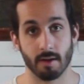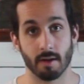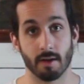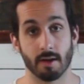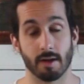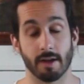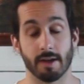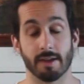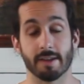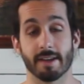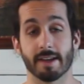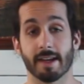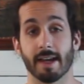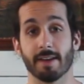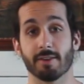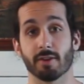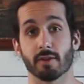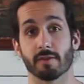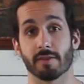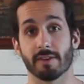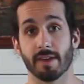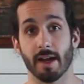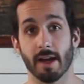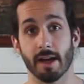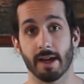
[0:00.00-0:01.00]
In the case of
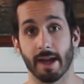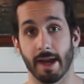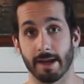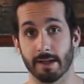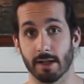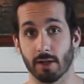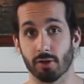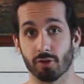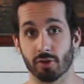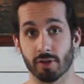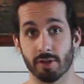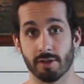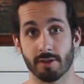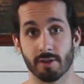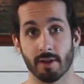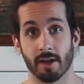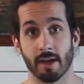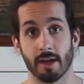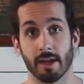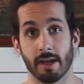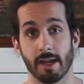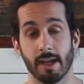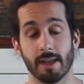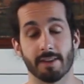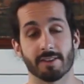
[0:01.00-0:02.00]
yang energy,
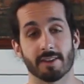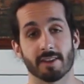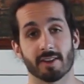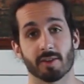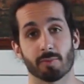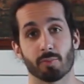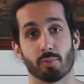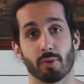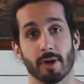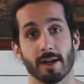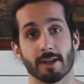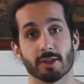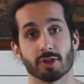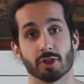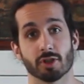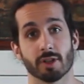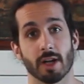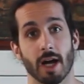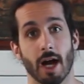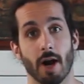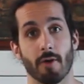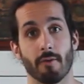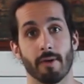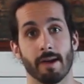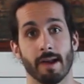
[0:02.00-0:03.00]
its expression
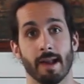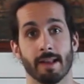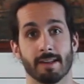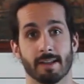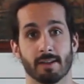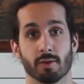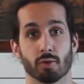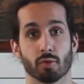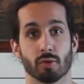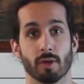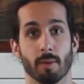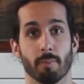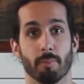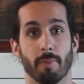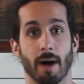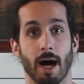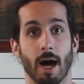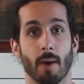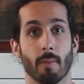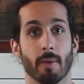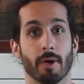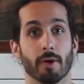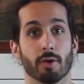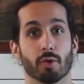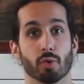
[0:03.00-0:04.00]
are related to the
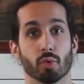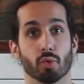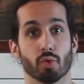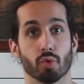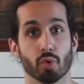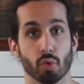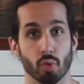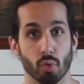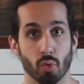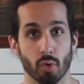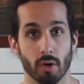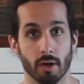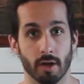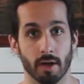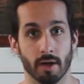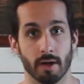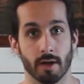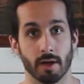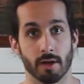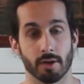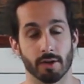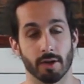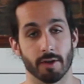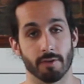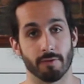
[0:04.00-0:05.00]
power to do,
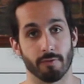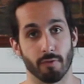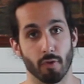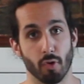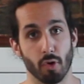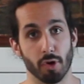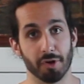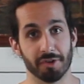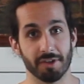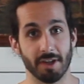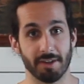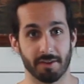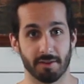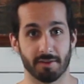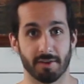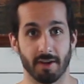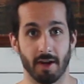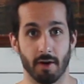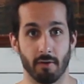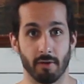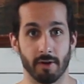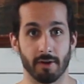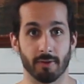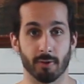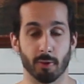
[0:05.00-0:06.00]
the force
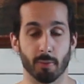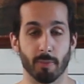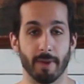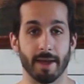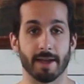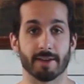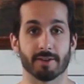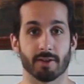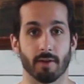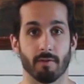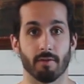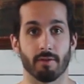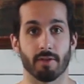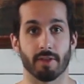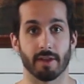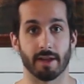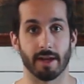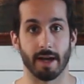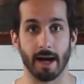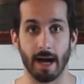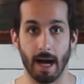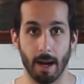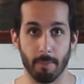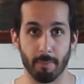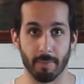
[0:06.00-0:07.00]
necessary to make something
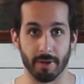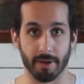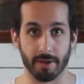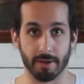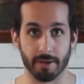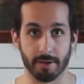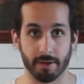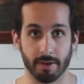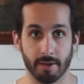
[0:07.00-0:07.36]
happen.